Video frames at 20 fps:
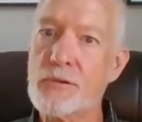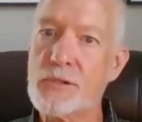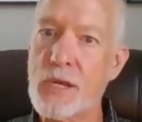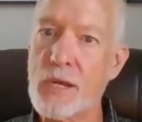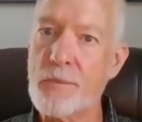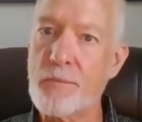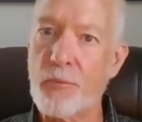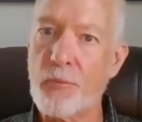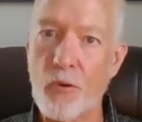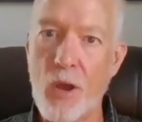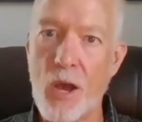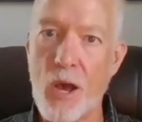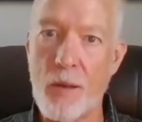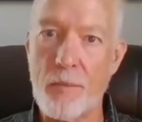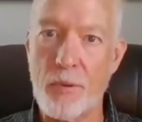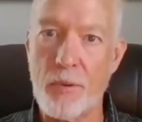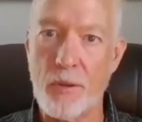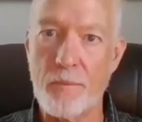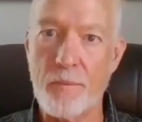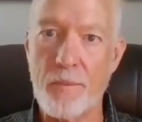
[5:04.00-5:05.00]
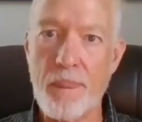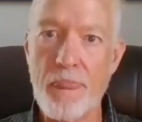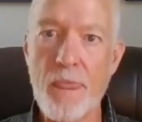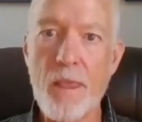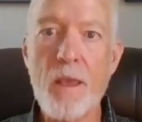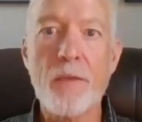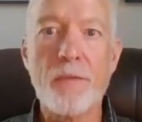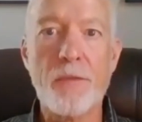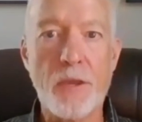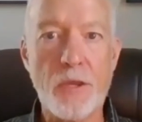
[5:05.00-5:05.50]
a problem,
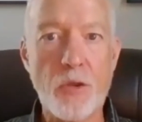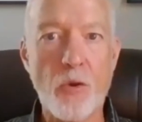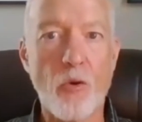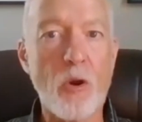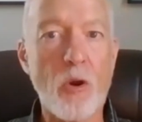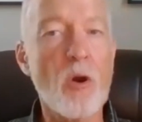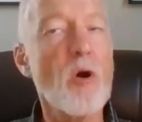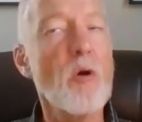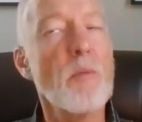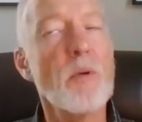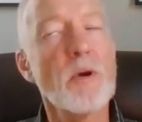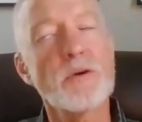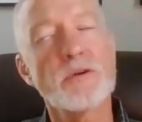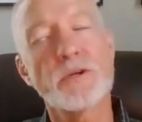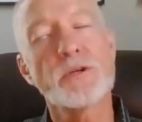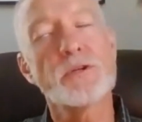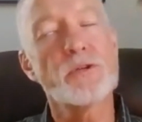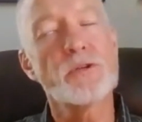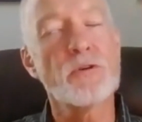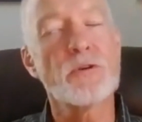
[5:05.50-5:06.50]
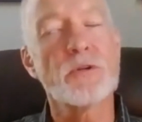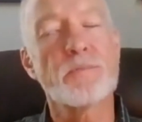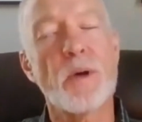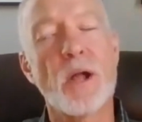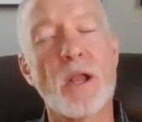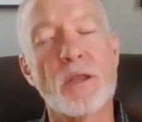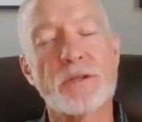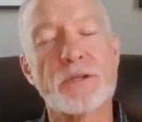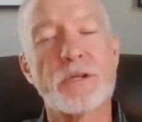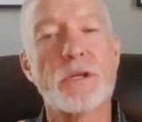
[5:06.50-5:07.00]
that your homeowner's insurance
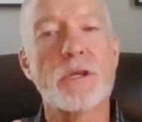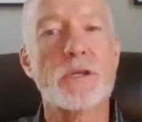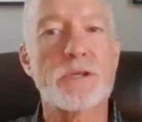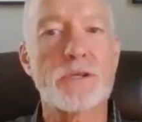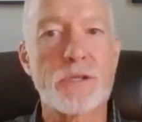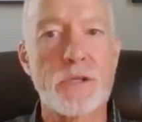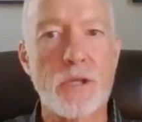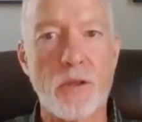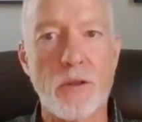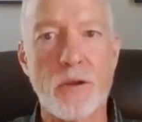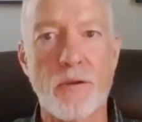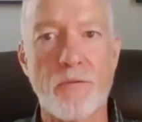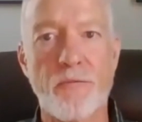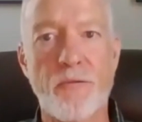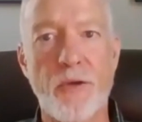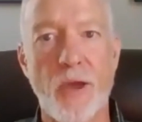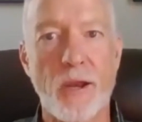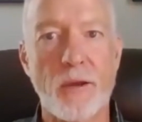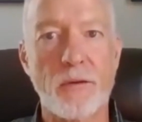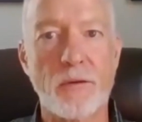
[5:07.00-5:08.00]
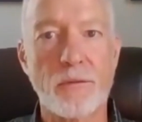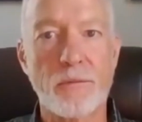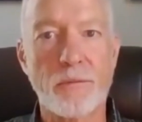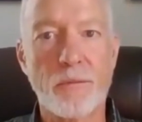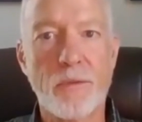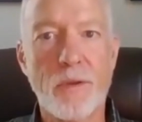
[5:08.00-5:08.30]
policy is still in effect.